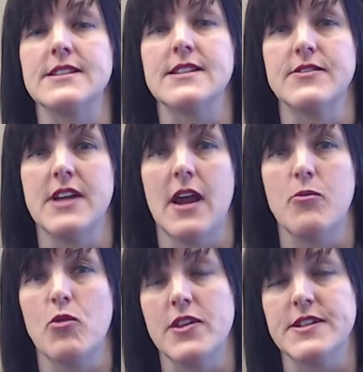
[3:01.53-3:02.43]
of time
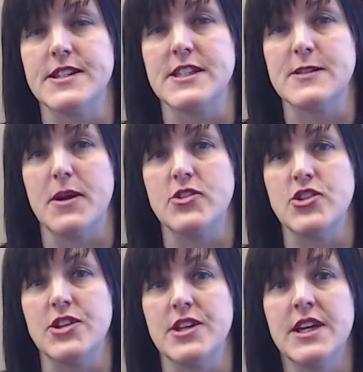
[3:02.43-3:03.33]
where the
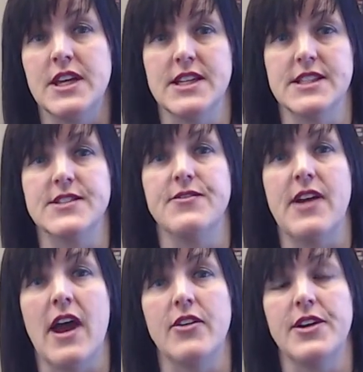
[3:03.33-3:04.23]
suspension is
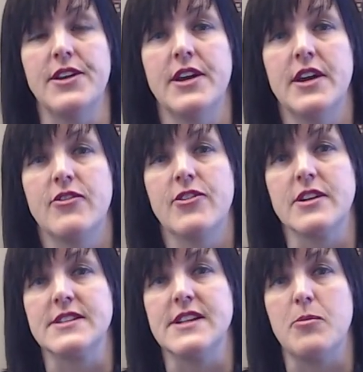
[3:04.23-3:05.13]
valid. For
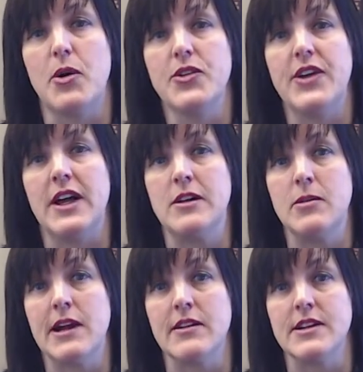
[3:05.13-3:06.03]
example,
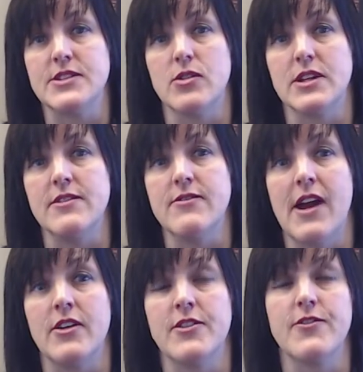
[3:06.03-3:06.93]
Delaware, it's only
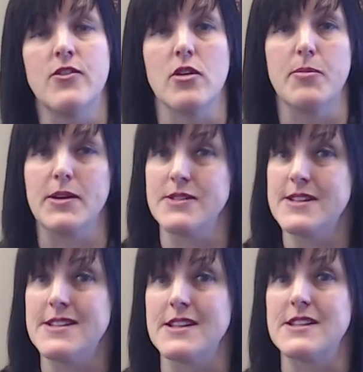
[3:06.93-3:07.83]
valid for about
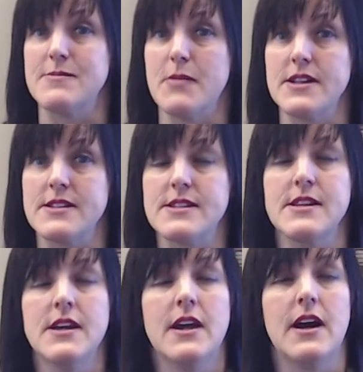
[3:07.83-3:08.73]
6 months.
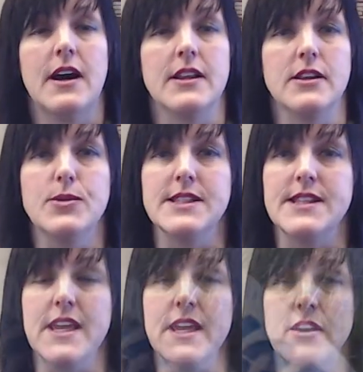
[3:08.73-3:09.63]
Louisiana